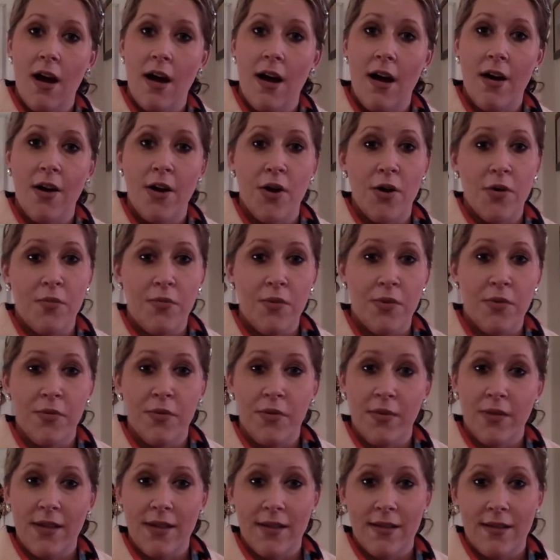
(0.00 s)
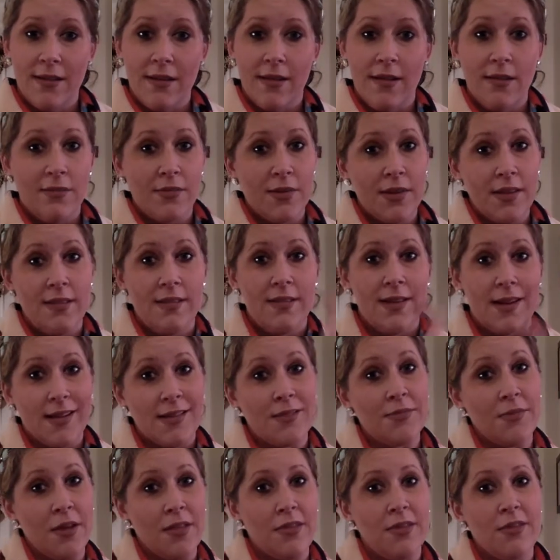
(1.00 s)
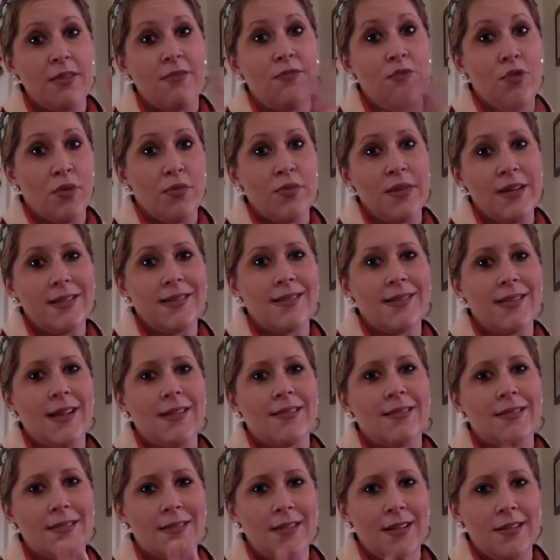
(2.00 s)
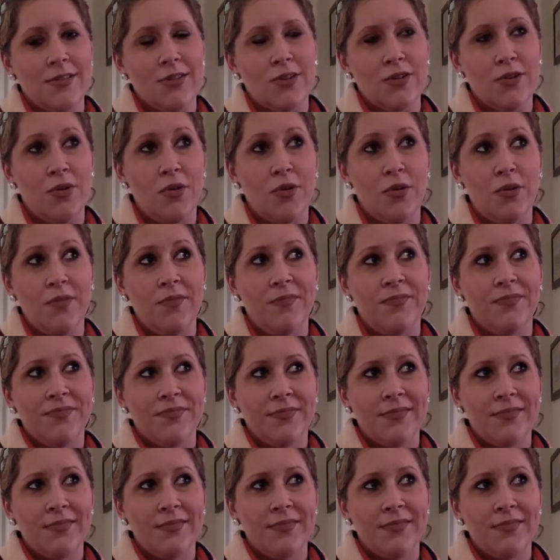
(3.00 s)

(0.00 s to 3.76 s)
I hope we will get it all within the next month. The 4 weeks, that's our goal.